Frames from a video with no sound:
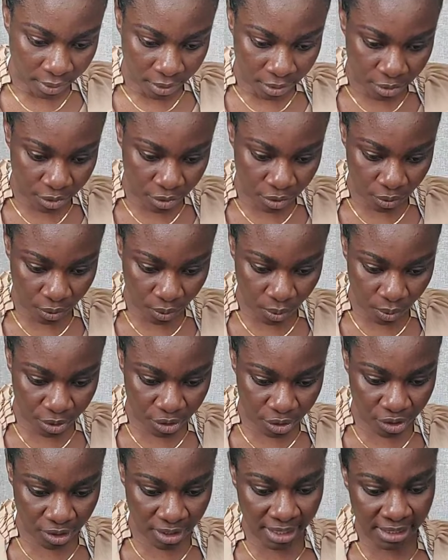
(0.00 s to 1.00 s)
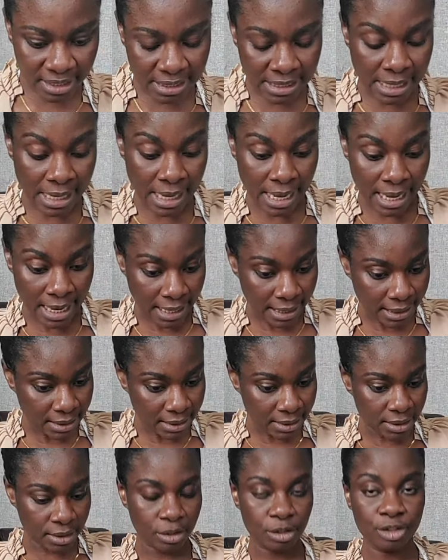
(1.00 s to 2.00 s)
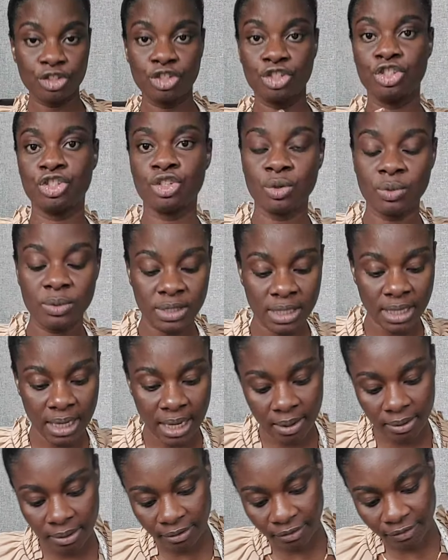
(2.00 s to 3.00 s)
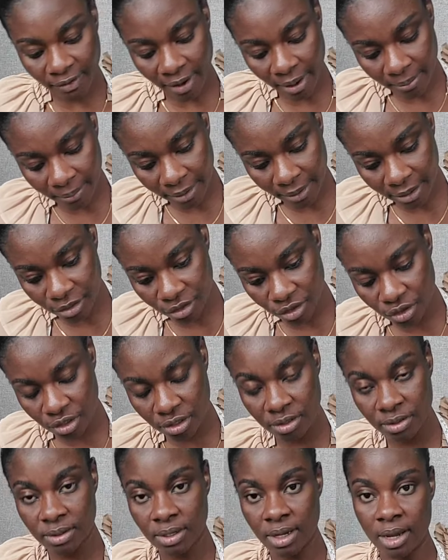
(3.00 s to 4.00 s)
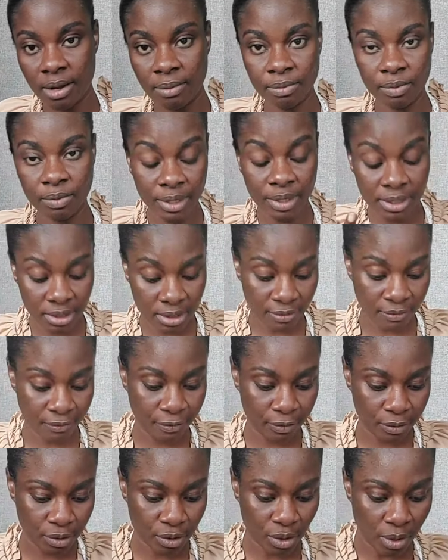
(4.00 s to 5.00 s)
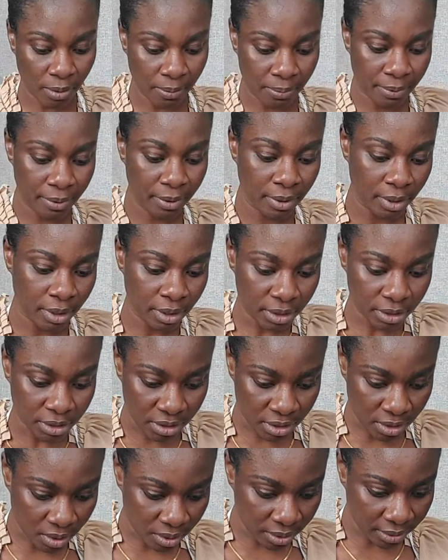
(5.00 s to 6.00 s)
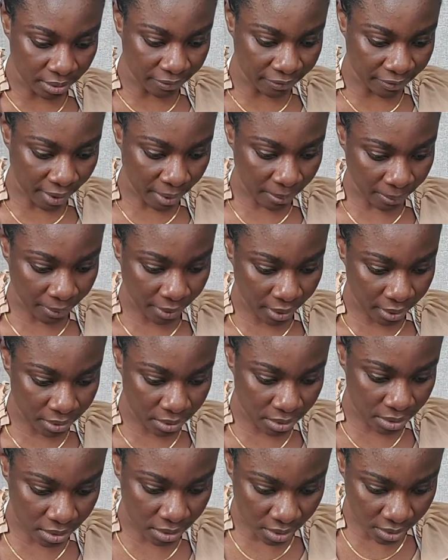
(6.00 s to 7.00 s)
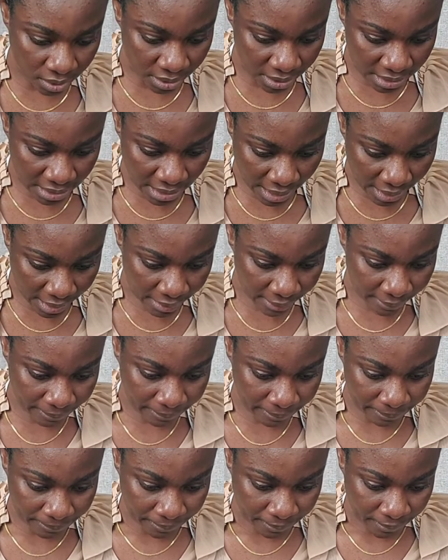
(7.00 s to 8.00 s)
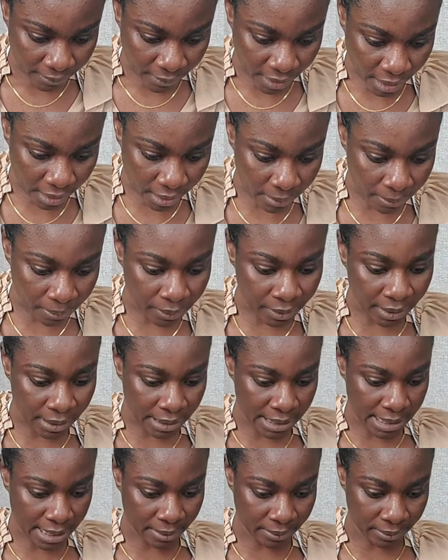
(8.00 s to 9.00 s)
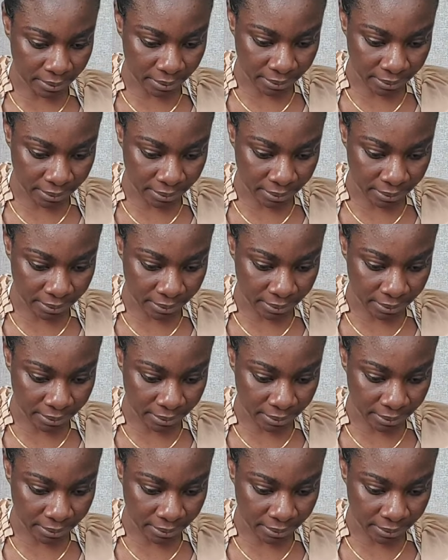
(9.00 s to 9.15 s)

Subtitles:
So once you get to the end, don't take out the fabric, just raise the foot up, turn the fabric to the other side and then put it down.